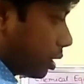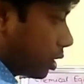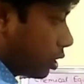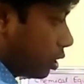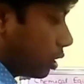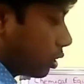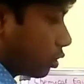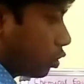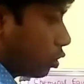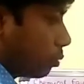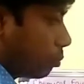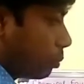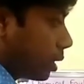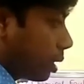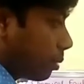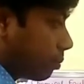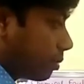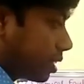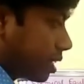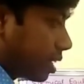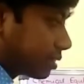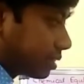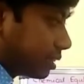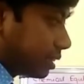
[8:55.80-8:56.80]
chemical
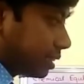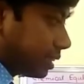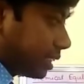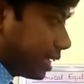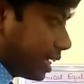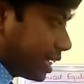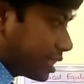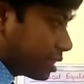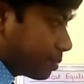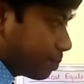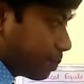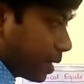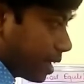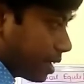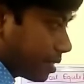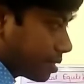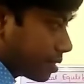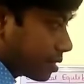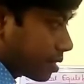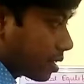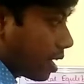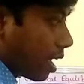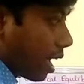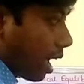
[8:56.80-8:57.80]
equilibrium reaction takes
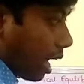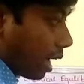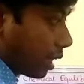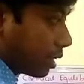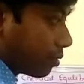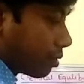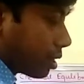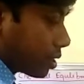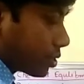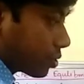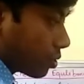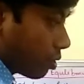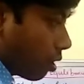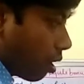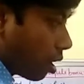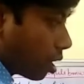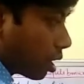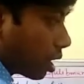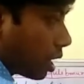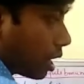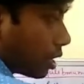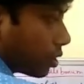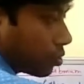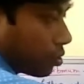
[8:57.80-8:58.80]
place, otherwise
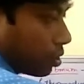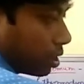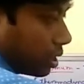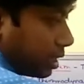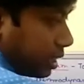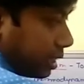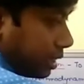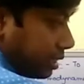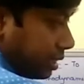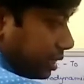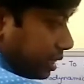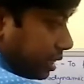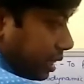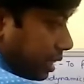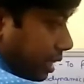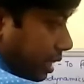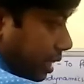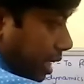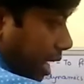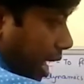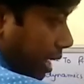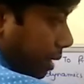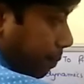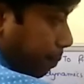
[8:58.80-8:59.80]
not. So
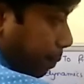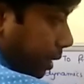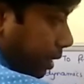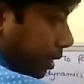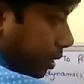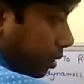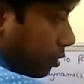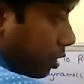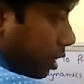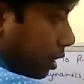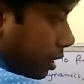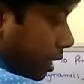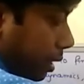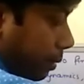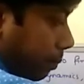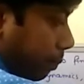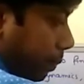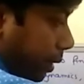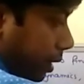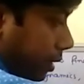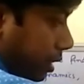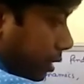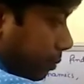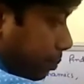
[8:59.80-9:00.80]
dG at particular
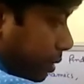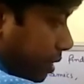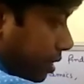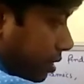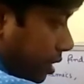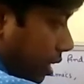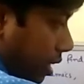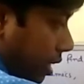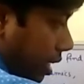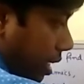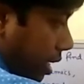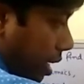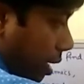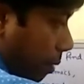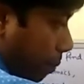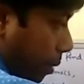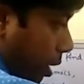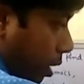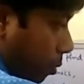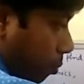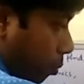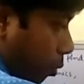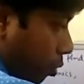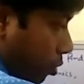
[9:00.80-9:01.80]
temperature, pressure and
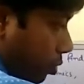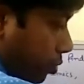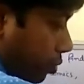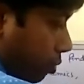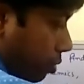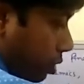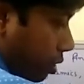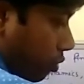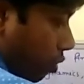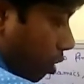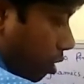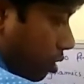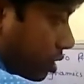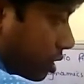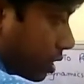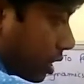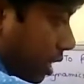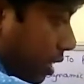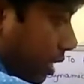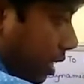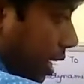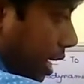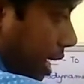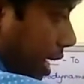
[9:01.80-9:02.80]
number of moles will be
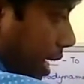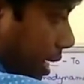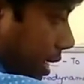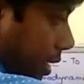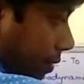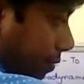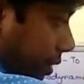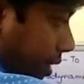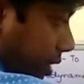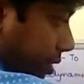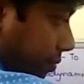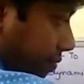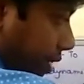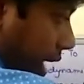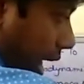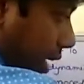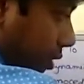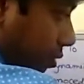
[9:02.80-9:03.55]
constant. If its